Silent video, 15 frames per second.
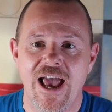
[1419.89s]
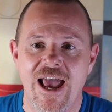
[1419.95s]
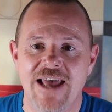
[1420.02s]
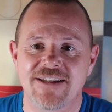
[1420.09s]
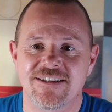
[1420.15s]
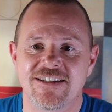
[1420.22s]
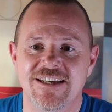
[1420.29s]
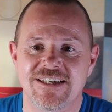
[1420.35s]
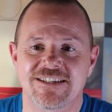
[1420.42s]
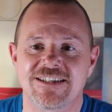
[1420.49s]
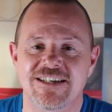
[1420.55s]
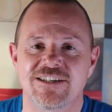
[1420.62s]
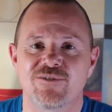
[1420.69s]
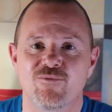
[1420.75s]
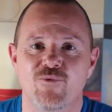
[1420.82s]
And
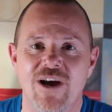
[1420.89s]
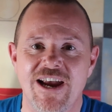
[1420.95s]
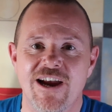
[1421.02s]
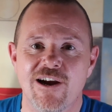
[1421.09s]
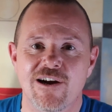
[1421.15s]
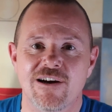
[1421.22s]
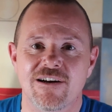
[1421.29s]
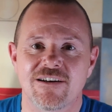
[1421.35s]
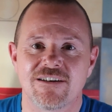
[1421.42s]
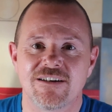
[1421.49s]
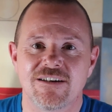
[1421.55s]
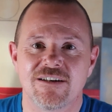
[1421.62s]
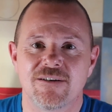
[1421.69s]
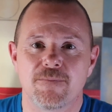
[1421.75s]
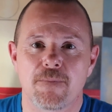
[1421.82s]
this is where
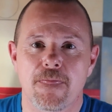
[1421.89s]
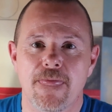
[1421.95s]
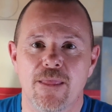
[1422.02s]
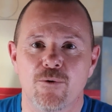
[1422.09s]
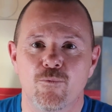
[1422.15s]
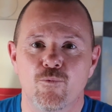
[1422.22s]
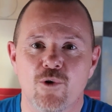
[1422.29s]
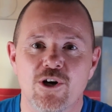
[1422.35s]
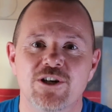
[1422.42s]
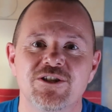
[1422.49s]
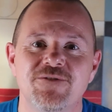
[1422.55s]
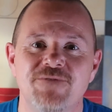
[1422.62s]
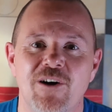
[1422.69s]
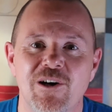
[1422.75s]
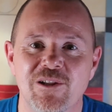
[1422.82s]

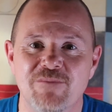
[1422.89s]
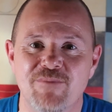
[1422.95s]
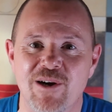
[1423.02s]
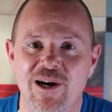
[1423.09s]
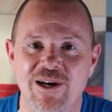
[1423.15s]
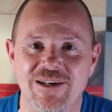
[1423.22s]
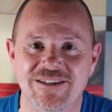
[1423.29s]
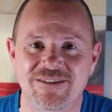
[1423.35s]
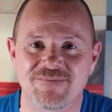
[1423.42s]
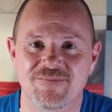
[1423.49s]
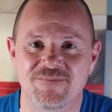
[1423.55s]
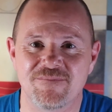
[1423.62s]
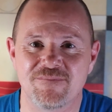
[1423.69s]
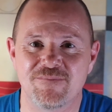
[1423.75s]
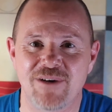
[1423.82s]
words fall apart.
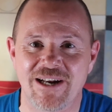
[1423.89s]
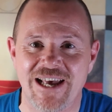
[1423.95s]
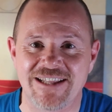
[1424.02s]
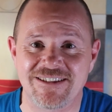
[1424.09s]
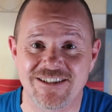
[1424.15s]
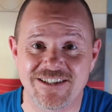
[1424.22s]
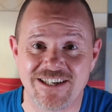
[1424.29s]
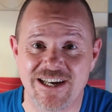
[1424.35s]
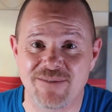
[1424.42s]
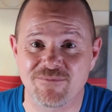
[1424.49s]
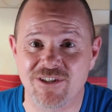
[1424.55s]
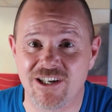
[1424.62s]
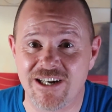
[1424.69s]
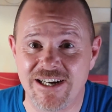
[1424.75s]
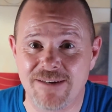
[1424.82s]
But at the
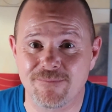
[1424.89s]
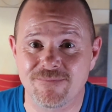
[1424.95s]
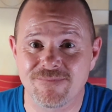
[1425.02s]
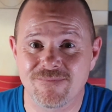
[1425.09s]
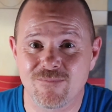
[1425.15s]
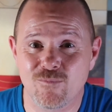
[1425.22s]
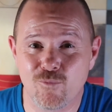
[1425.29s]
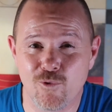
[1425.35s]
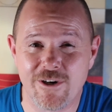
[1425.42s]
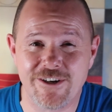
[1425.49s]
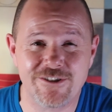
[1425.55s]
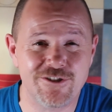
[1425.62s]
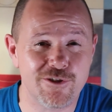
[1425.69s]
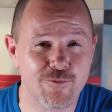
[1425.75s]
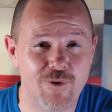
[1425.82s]
same time,
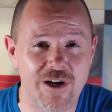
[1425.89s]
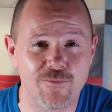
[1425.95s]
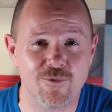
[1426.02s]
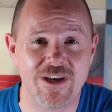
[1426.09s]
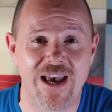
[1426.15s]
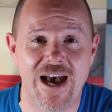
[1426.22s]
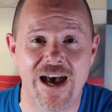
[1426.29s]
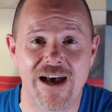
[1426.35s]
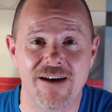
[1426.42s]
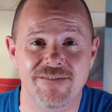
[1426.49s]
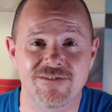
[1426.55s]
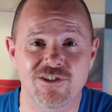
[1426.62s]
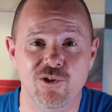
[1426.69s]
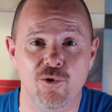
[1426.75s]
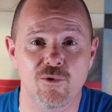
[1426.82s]
words are what we
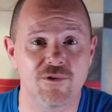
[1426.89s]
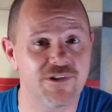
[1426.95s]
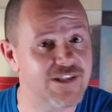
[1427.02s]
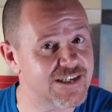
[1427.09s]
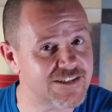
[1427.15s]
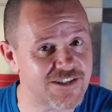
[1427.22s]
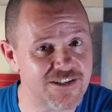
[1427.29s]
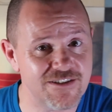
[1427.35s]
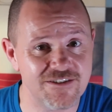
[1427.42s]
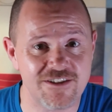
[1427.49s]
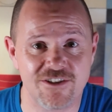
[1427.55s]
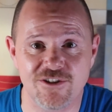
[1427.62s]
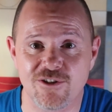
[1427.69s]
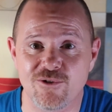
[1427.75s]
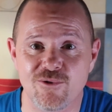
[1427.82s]
have. So listen
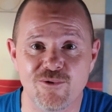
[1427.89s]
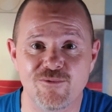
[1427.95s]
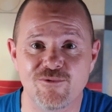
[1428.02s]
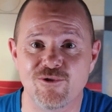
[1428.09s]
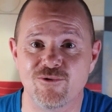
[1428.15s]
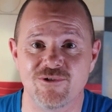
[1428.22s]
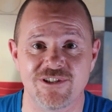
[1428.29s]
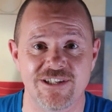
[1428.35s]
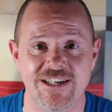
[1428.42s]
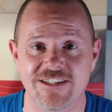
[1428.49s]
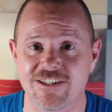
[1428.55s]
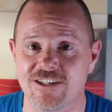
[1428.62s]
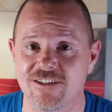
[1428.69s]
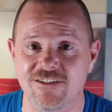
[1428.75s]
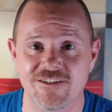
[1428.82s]
to the gurus,
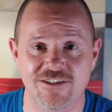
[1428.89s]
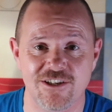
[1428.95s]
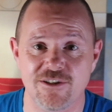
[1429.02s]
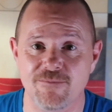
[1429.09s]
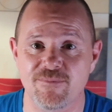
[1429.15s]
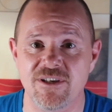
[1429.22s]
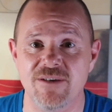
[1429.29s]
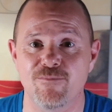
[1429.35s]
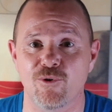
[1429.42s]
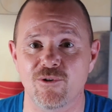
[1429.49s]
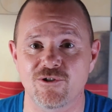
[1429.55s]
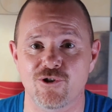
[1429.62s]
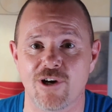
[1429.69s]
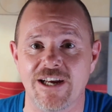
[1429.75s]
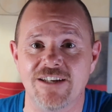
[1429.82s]
listen to the people
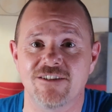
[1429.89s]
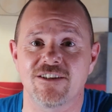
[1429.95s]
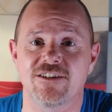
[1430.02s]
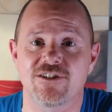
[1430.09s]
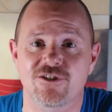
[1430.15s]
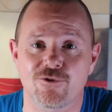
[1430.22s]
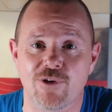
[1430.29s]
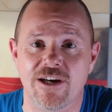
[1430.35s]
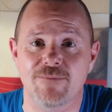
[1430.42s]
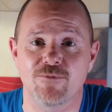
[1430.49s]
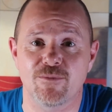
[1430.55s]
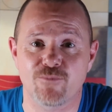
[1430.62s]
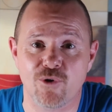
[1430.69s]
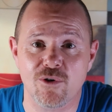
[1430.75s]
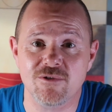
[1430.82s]
trying to describe
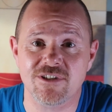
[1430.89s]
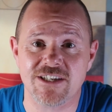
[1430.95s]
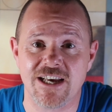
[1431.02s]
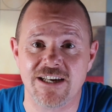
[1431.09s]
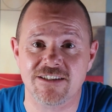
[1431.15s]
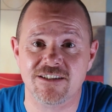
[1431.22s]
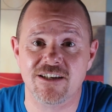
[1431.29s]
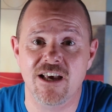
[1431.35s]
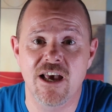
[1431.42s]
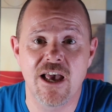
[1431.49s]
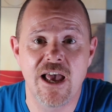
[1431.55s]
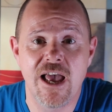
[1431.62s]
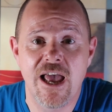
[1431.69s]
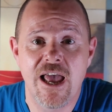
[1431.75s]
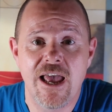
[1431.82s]
the process,
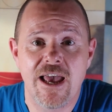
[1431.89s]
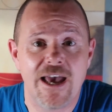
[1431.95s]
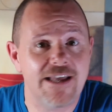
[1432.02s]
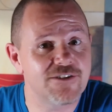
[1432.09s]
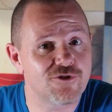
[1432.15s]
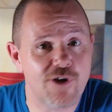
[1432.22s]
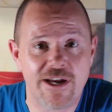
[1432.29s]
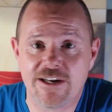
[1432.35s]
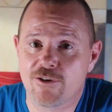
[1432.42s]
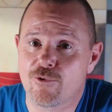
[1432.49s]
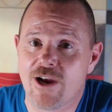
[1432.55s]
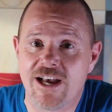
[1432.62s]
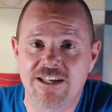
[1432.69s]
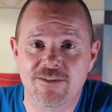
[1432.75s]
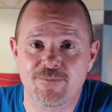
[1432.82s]
and try to
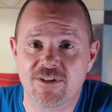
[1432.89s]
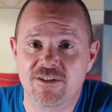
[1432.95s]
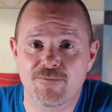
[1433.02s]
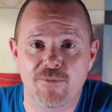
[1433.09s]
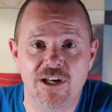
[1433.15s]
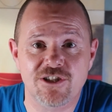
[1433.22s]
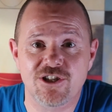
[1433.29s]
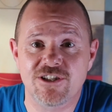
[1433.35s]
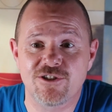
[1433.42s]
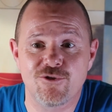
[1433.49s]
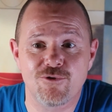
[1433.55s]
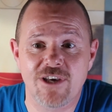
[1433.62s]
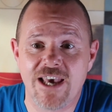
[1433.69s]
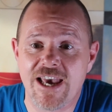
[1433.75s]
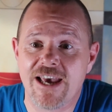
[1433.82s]
grasp as much as
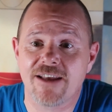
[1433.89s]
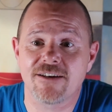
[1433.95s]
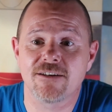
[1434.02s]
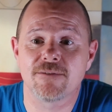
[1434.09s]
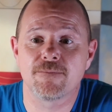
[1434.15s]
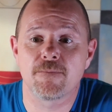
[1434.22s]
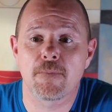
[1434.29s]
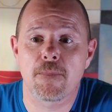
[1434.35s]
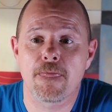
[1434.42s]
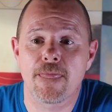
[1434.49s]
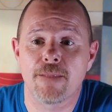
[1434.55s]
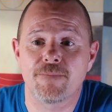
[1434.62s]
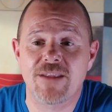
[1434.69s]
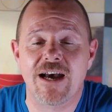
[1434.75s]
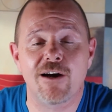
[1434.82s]
you can.
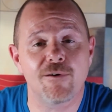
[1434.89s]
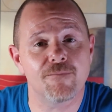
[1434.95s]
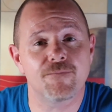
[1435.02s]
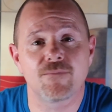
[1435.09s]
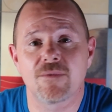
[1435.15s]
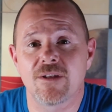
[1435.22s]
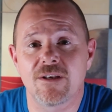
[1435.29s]
Now,